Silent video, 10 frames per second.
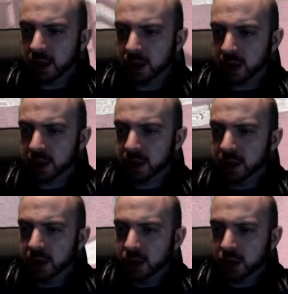just
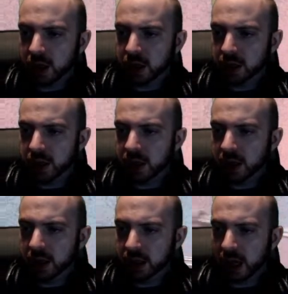change the
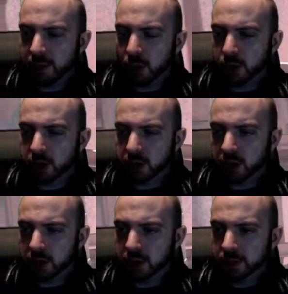game lore to suit?